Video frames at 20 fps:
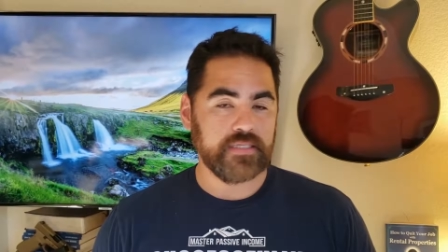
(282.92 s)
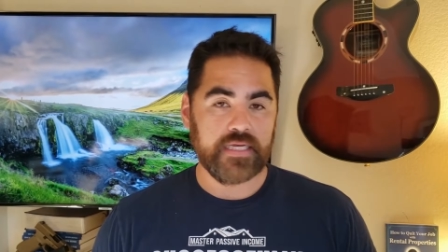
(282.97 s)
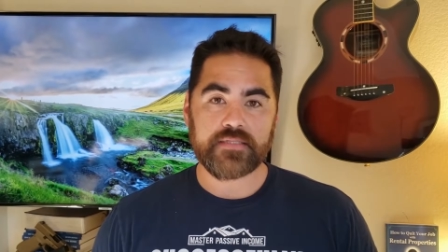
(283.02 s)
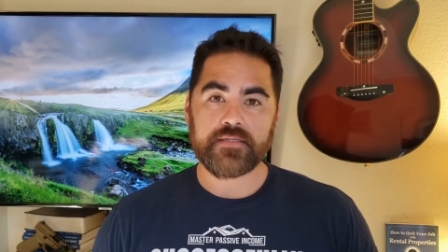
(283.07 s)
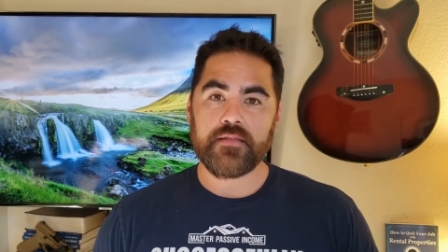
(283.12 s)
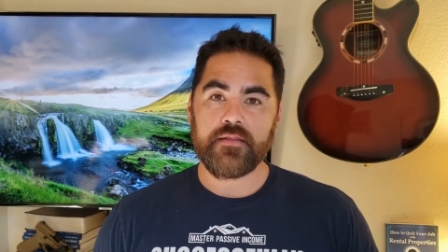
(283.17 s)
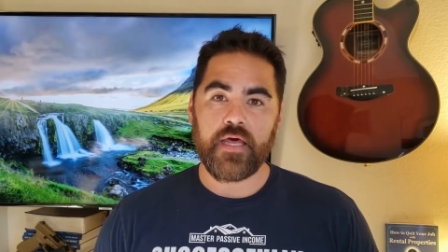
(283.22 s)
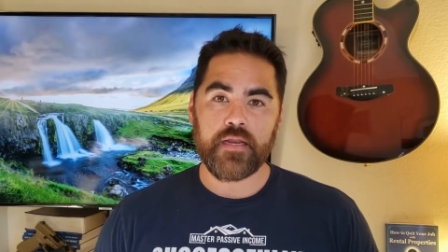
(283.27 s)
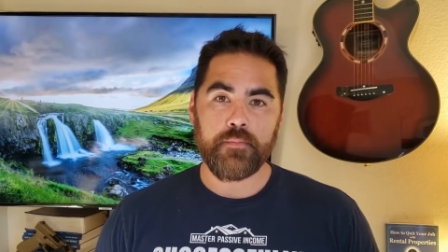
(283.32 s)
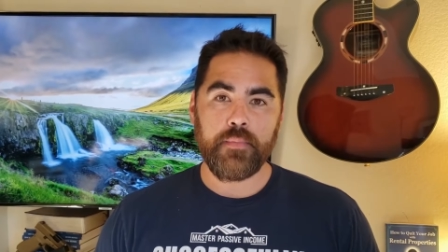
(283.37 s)
that's
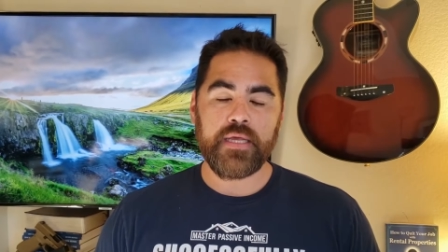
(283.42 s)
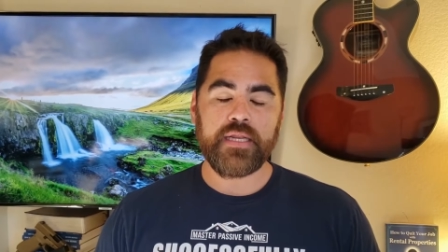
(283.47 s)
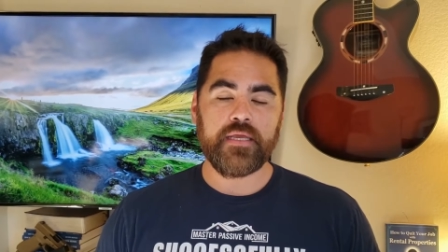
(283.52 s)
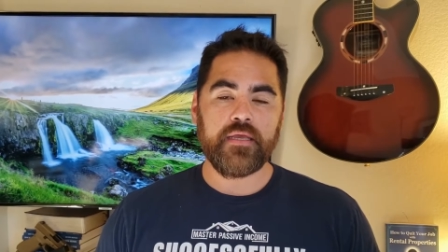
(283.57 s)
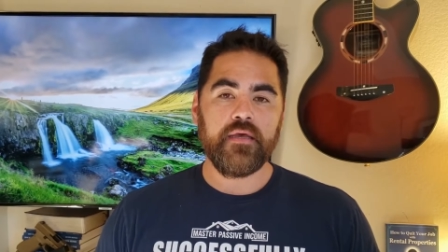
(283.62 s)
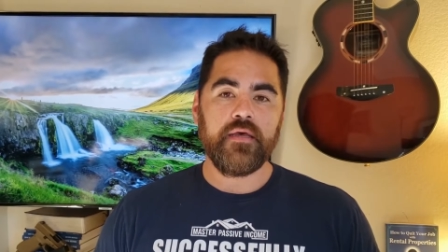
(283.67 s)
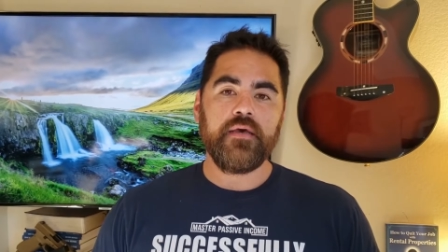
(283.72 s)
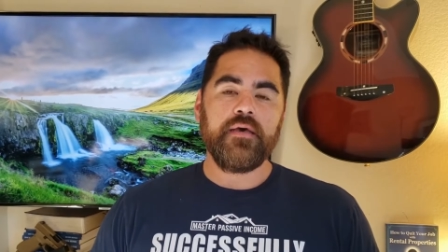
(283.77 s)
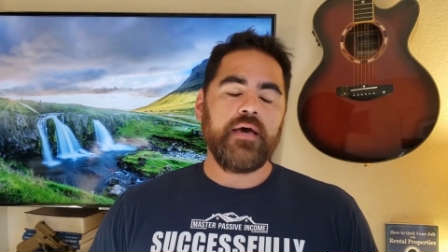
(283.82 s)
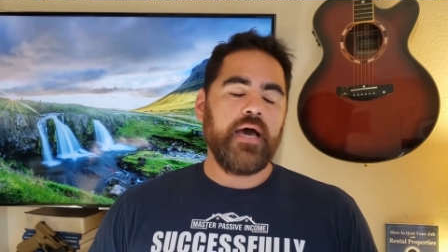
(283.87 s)
a lot of money.
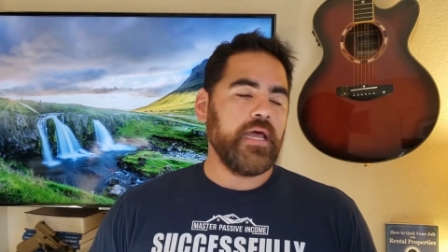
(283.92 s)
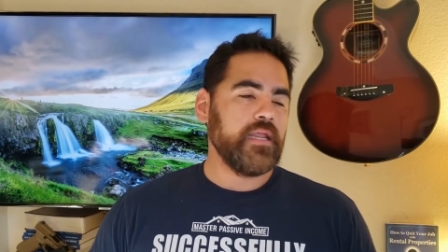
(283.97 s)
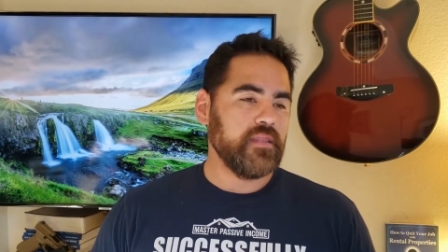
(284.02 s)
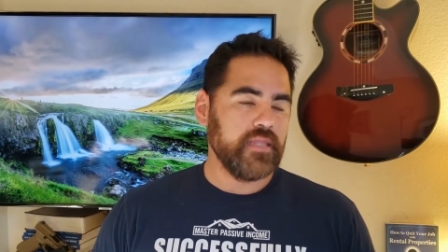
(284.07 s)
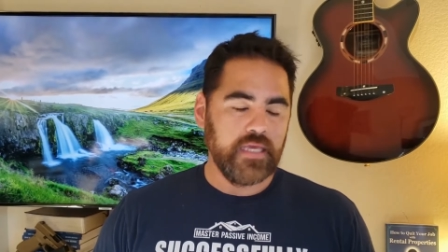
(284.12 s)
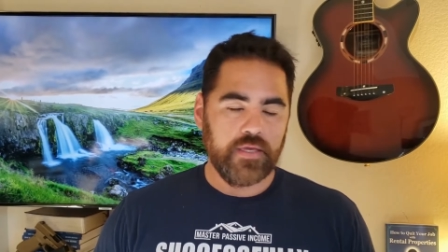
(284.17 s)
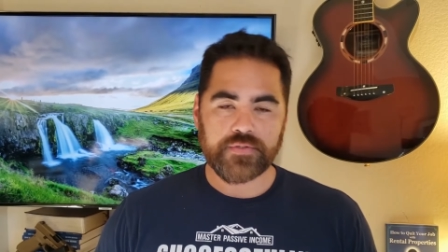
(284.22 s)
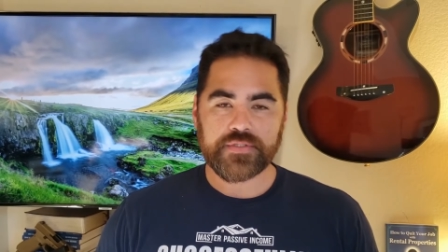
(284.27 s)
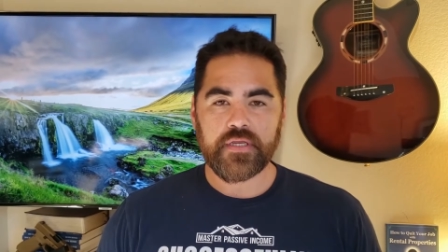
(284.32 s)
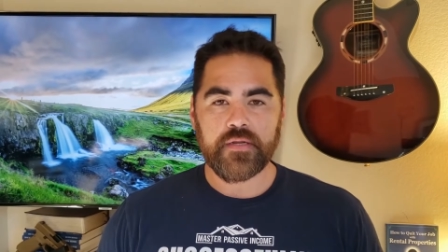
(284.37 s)
I didn't
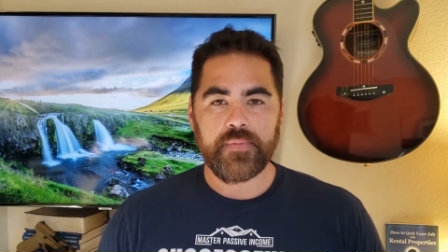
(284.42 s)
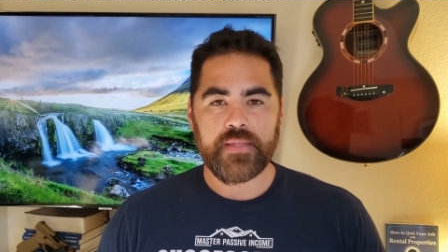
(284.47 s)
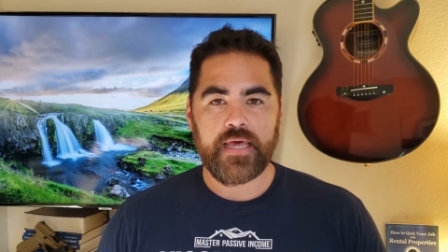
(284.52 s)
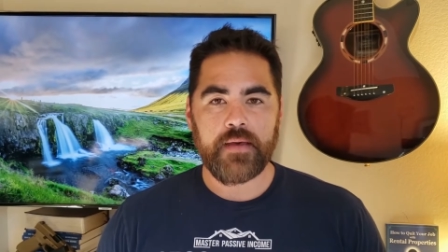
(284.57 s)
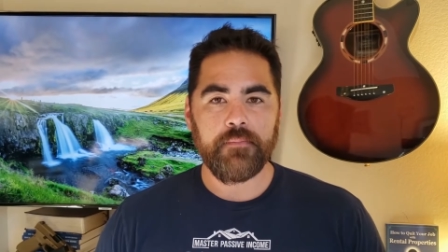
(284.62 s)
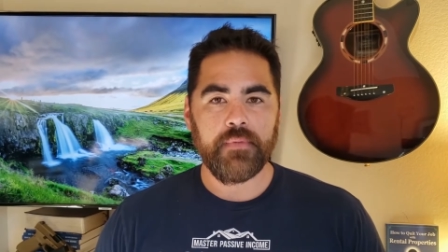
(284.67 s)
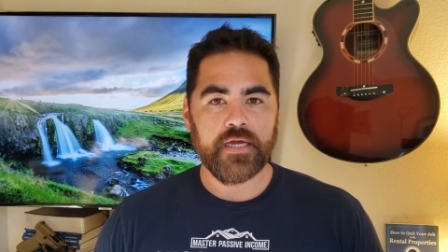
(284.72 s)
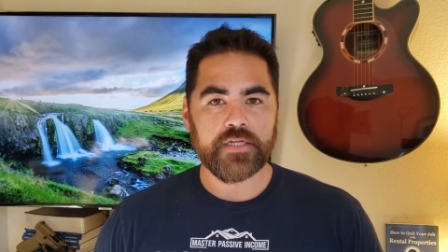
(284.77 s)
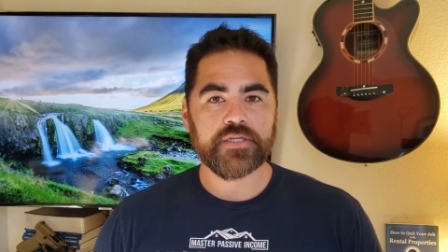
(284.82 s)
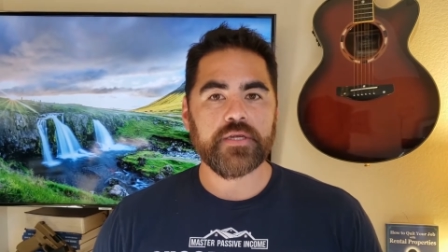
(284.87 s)
think it was going to be that
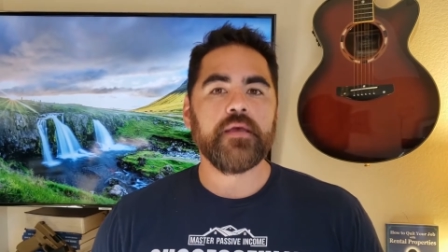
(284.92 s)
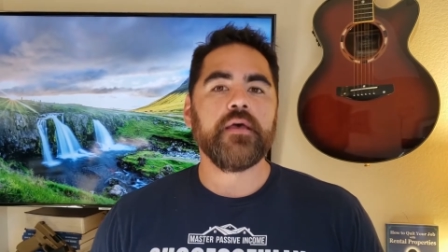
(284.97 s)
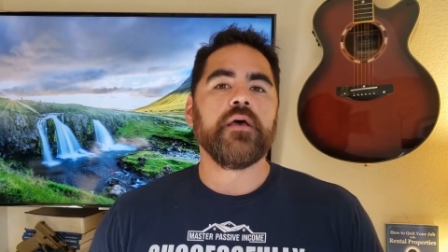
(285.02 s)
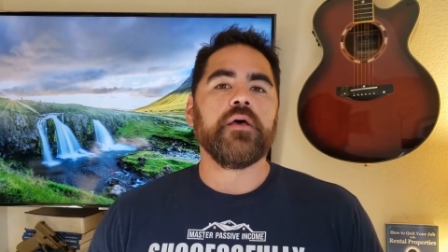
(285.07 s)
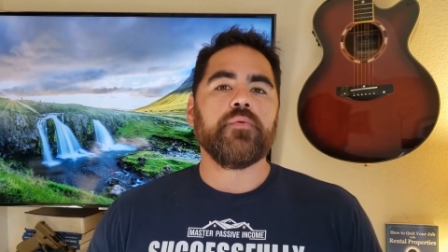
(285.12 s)
much.